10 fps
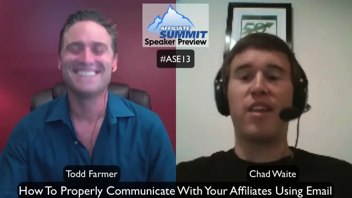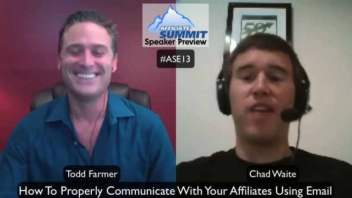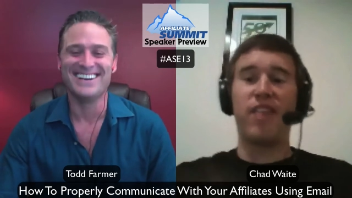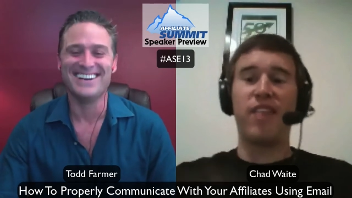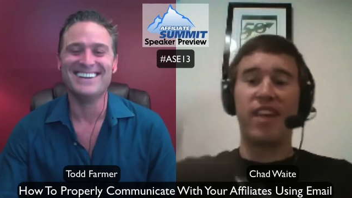Speaker 1: they'll
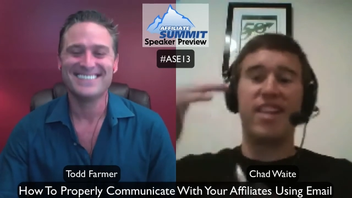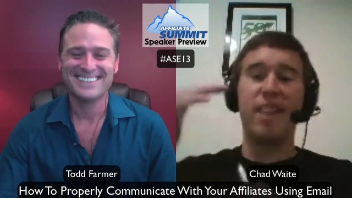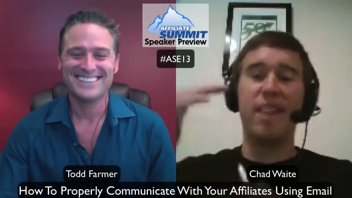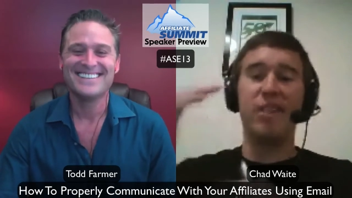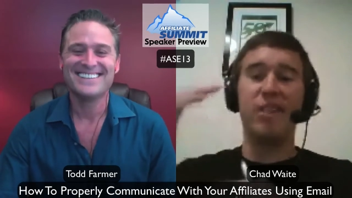have like a
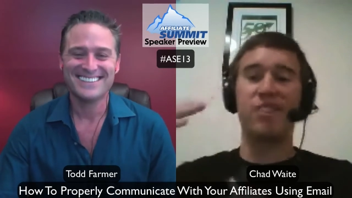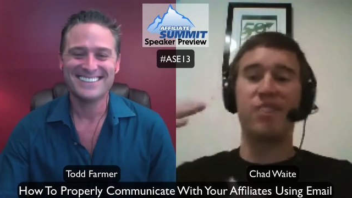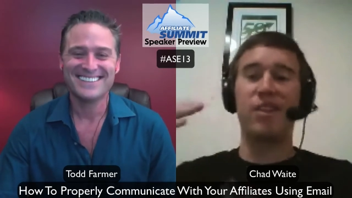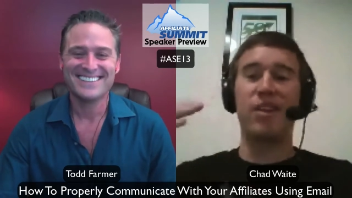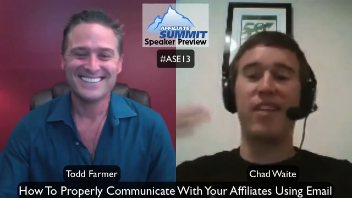template
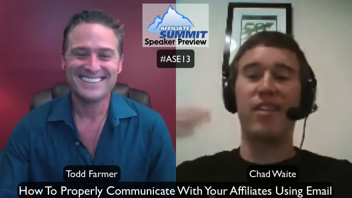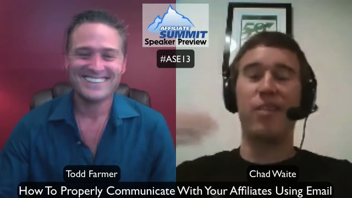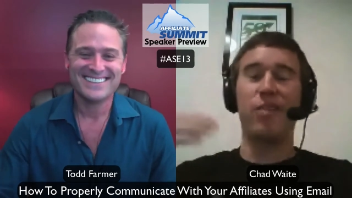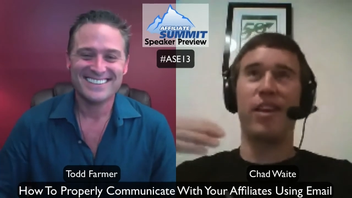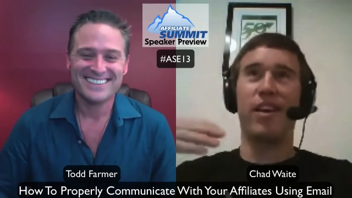spelled out and they'll be
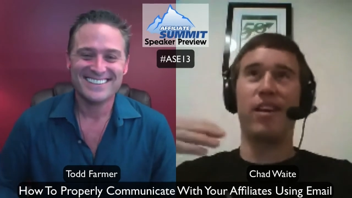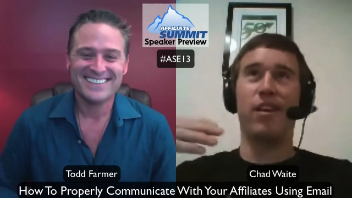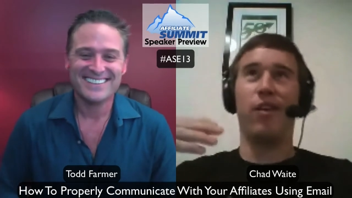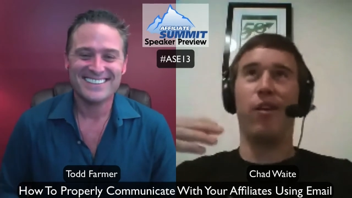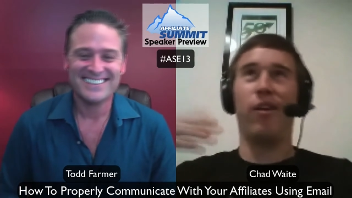like, you
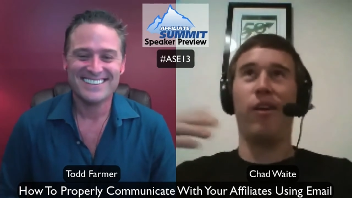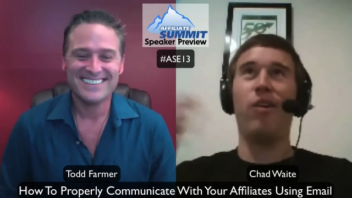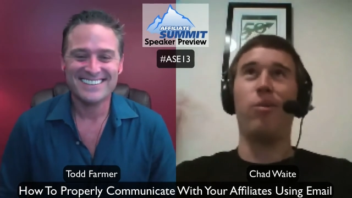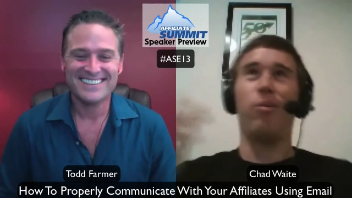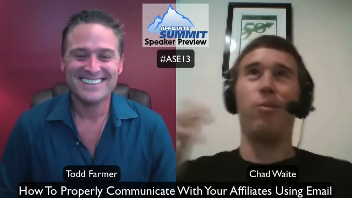know,
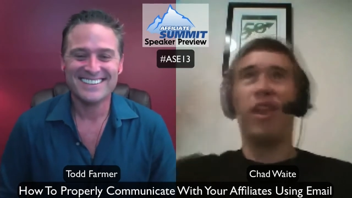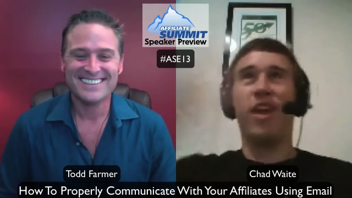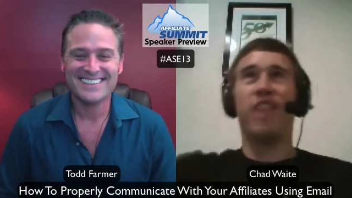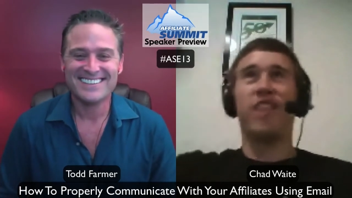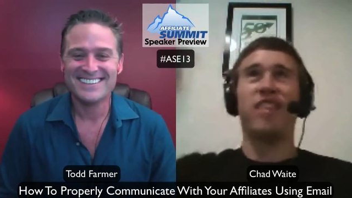oh,
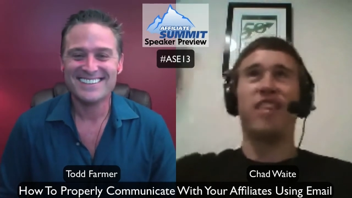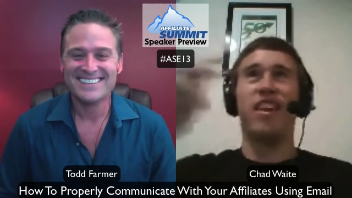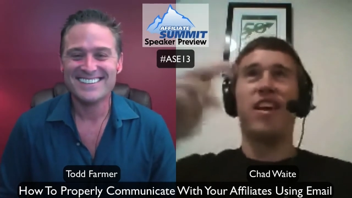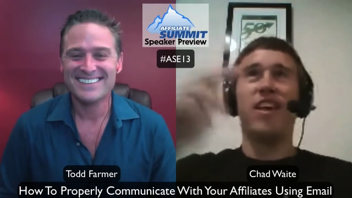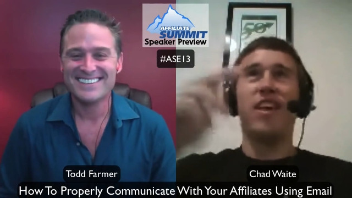thanks and then
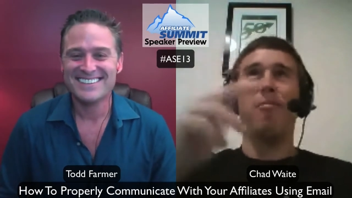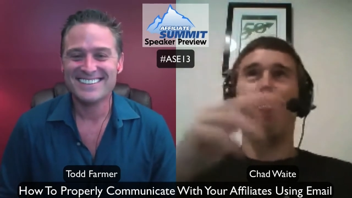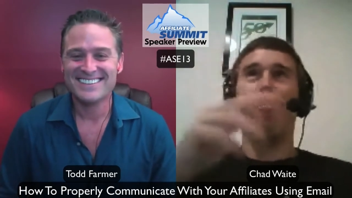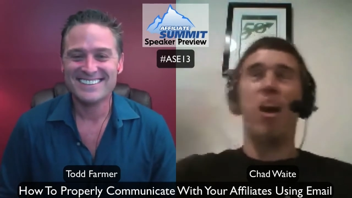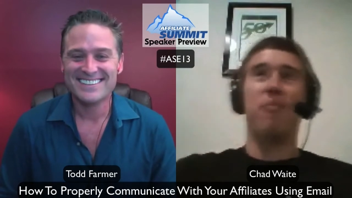
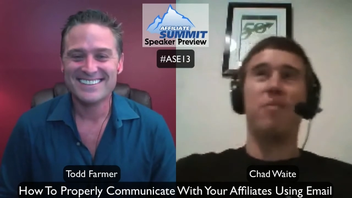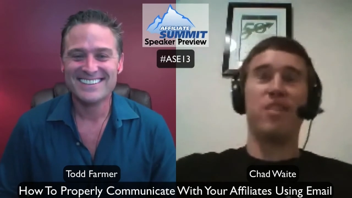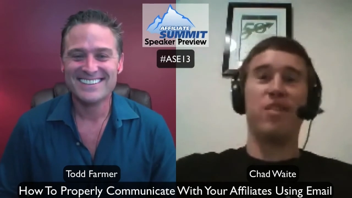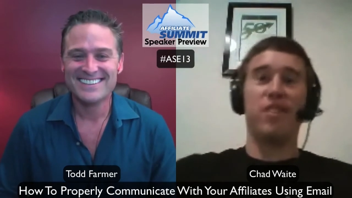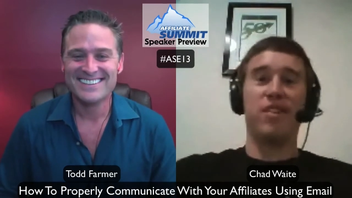Bob so
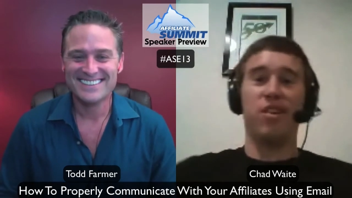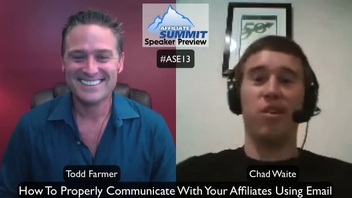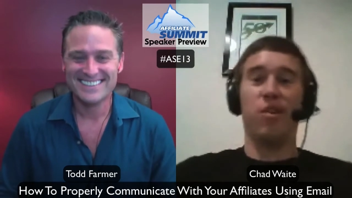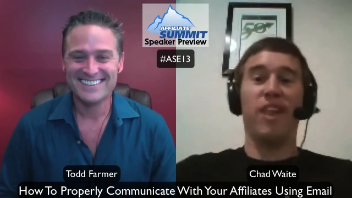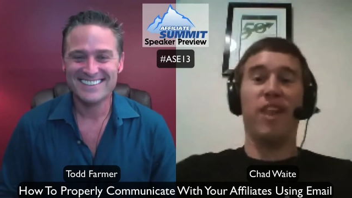and so or
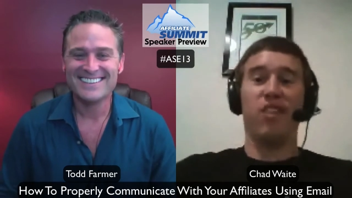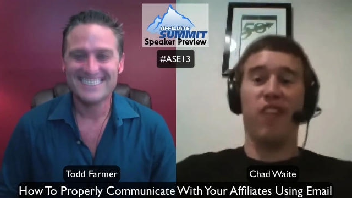whatever.